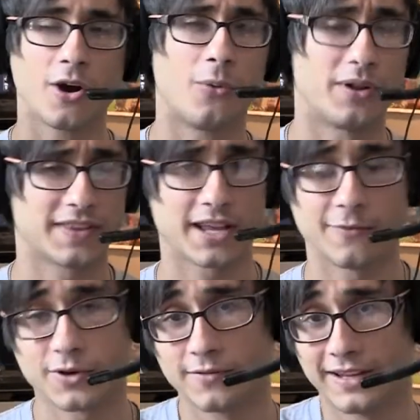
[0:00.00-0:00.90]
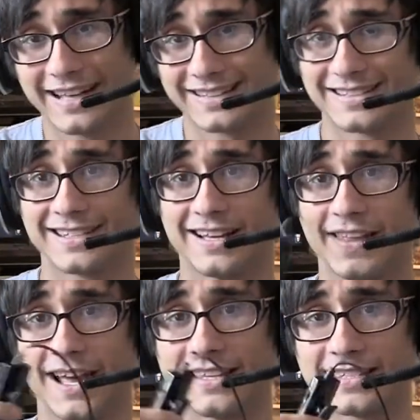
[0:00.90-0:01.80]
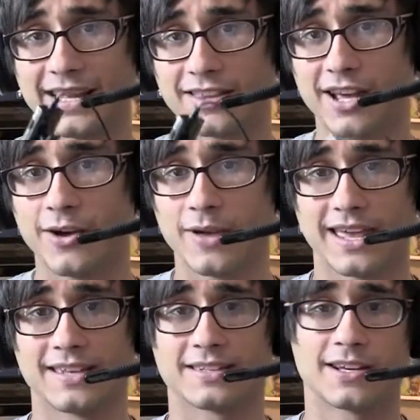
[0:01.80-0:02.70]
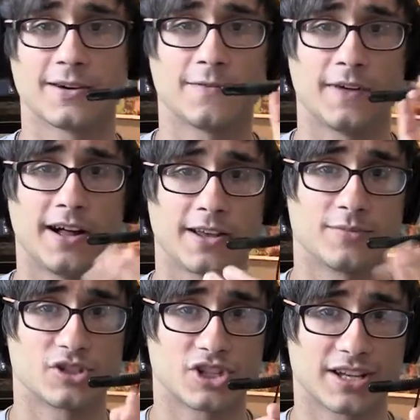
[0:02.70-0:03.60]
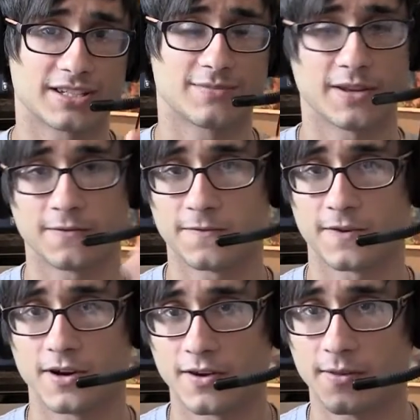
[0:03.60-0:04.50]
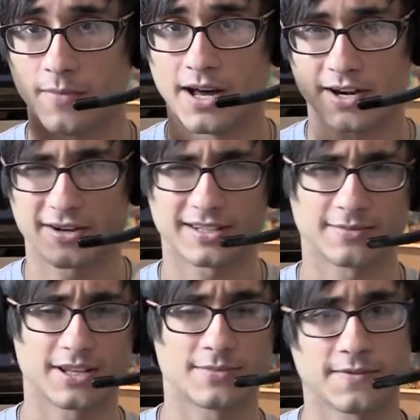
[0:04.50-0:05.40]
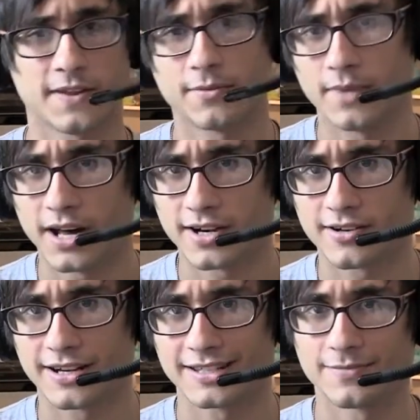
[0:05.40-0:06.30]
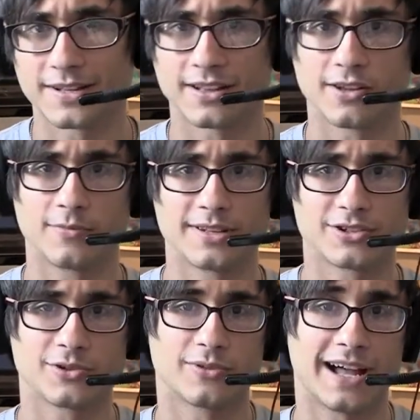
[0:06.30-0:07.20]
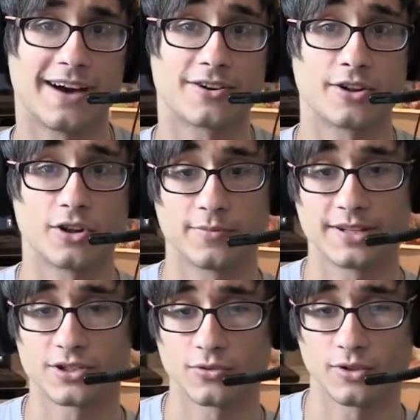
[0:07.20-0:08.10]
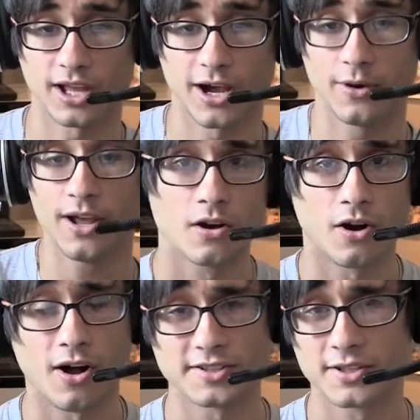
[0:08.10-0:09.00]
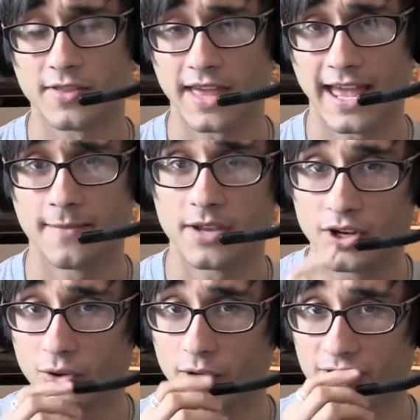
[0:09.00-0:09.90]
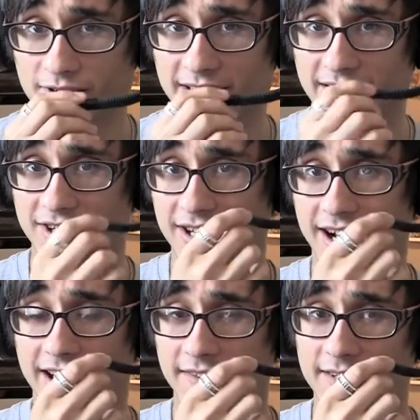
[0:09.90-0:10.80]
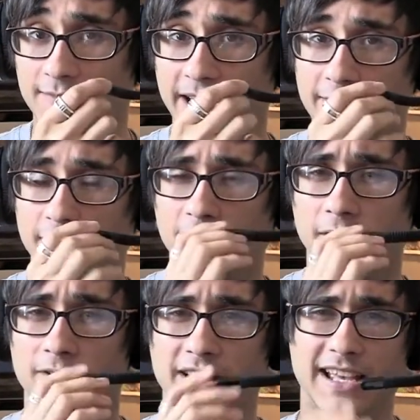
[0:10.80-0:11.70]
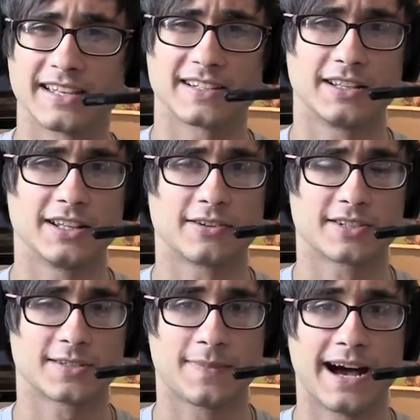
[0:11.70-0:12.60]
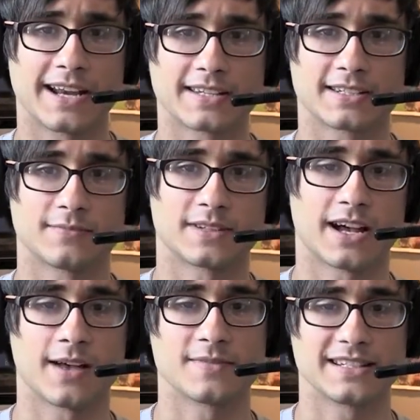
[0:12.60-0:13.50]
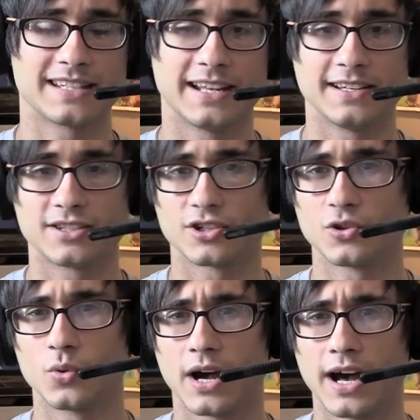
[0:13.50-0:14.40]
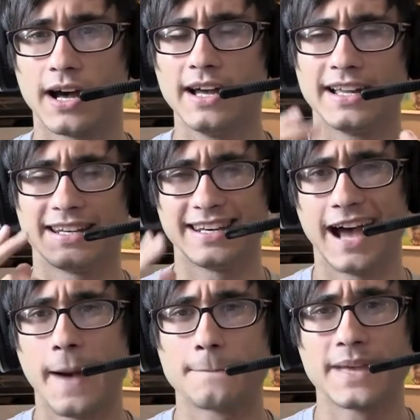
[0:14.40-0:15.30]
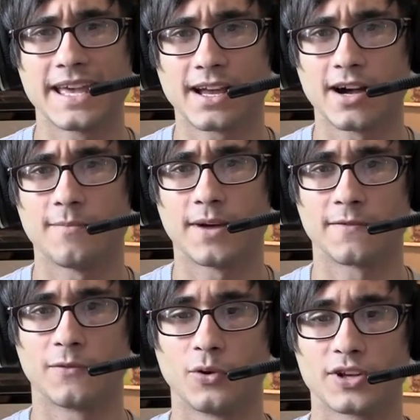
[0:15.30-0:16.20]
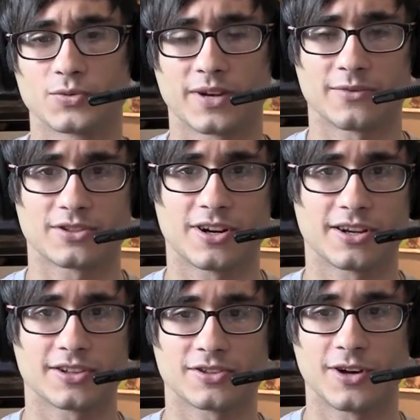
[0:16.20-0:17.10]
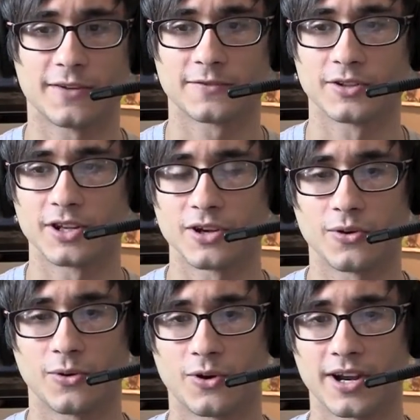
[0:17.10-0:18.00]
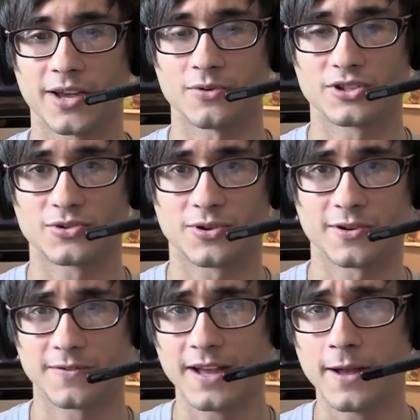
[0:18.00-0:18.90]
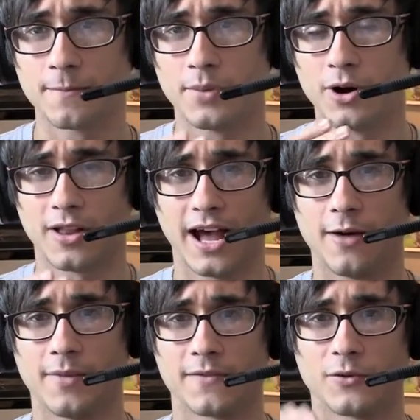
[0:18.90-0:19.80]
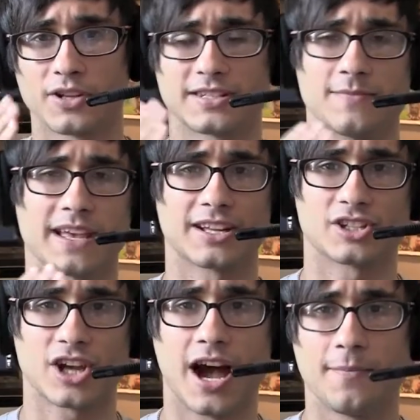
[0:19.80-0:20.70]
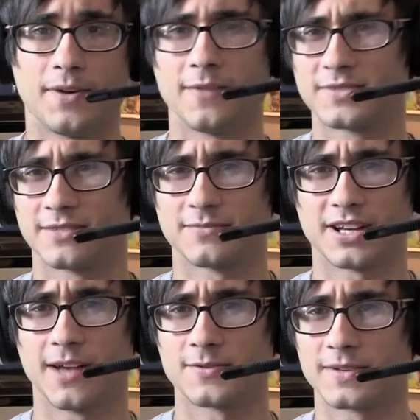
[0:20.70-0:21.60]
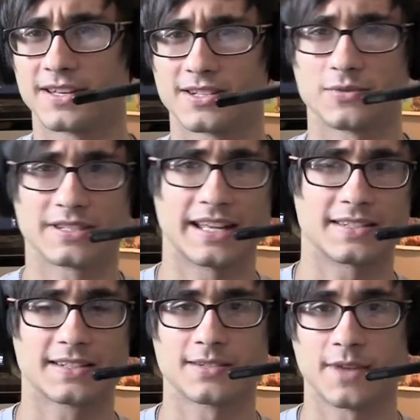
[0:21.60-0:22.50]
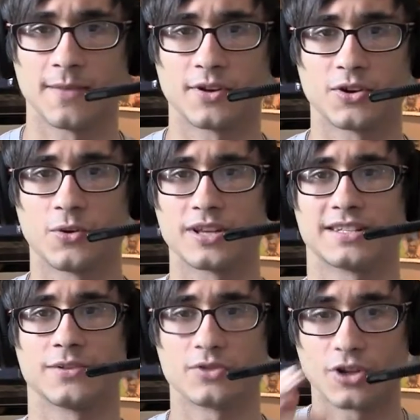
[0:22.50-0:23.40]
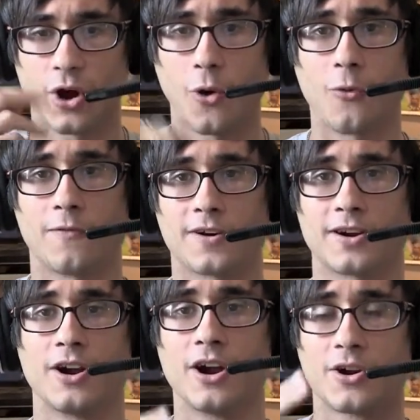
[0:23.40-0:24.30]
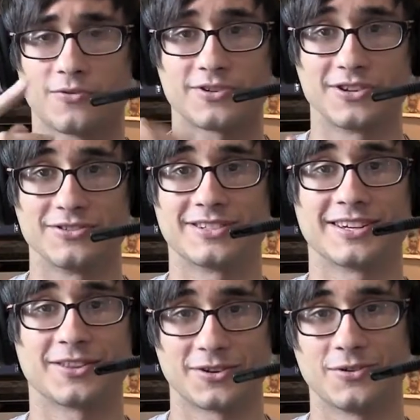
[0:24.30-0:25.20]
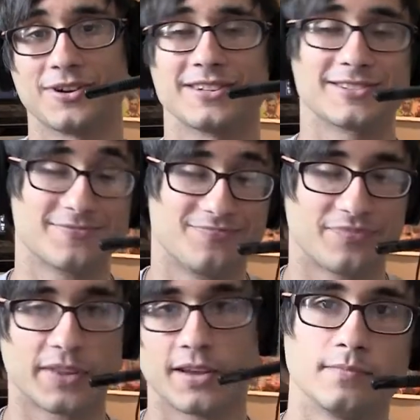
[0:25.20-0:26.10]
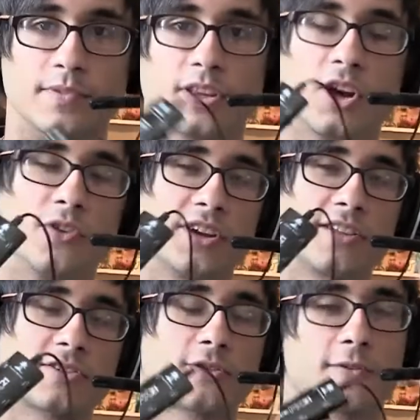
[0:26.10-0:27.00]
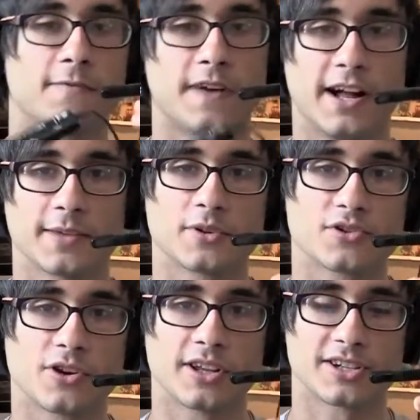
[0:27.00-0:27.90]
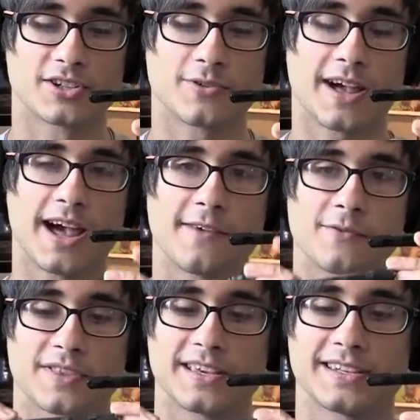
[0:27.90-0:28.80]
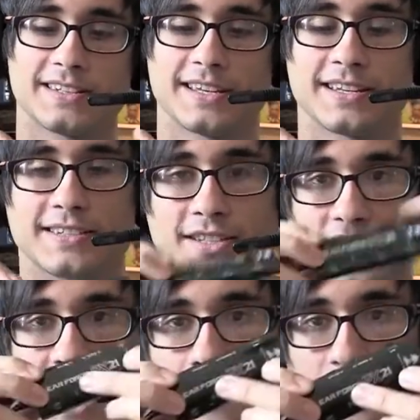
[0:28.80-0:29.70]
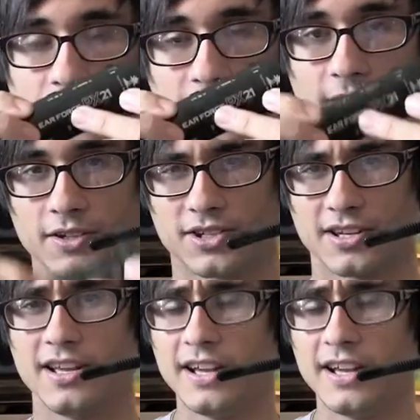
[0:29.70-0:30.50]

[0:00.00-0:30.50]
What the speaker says: One thing I would have liked to see on the headset, though, is a volume adjustment for the monitoring. Sometimes I found the monitoring to be a little bit too loud or a little bit too low. Also, the ambient noise reduction on this microphone is a little spotty sometimes. It tended to not pick up my voice when I was talking softly, or it would sort of pull out my voice and make it chop up sometimes because it was sensing some ambient noise and it was over reducing the noise. The only other sort of volume control issue I have with this is the chat boost function.